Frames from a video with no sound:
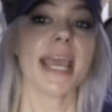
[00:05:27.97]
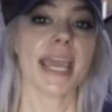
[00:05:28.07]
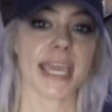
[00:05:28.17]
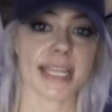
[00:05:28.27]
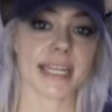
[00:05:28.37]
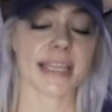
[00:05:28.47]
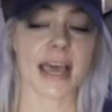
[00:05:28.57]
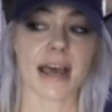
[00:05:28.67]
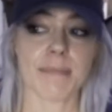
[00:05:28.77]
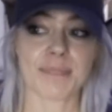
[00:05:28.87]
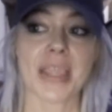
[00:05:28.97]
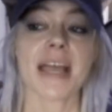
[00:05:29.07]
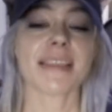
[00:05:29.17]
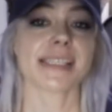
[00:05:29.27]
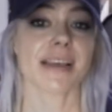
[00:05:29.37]
in
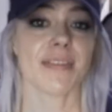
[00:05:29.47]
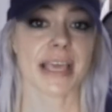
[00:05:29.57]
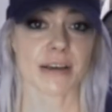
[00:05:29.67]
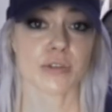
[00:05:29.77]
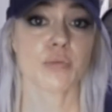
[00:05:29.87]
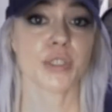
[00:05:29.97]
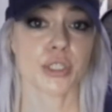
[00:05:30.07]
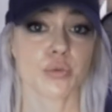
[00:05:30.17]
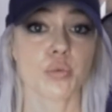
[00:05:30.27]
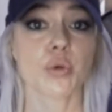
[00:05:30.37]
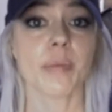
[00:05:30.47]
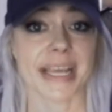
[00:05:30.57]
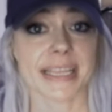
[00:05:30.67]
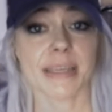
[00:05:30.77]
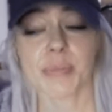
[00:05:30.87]
the seventh house, which is ruled
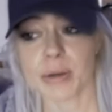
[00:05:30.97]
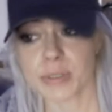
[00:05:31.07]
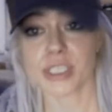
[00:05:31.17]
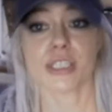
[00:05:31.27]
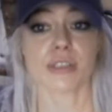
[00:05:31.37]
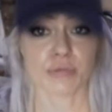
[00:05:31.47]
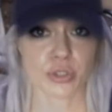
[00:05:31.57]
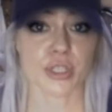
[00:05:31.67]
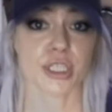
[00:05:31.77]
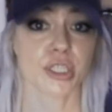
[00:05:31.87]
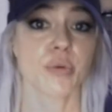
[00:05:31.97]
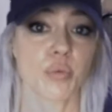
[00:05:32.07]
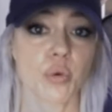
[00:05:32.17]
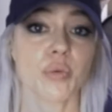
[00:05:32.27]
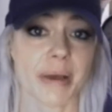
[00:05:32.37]
by Libra, which is traditionally
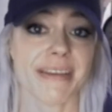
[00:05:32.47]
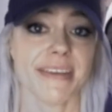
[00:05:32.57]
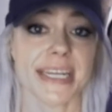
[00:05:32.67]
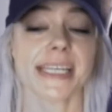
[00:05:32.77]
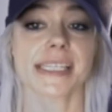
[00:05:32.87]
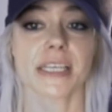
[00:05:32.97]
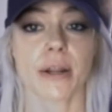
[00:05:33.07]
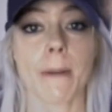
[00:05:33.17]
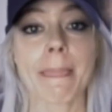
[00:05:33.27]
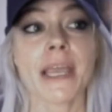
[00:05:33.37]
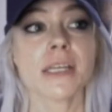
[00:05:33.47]
ruled by Venus, you know.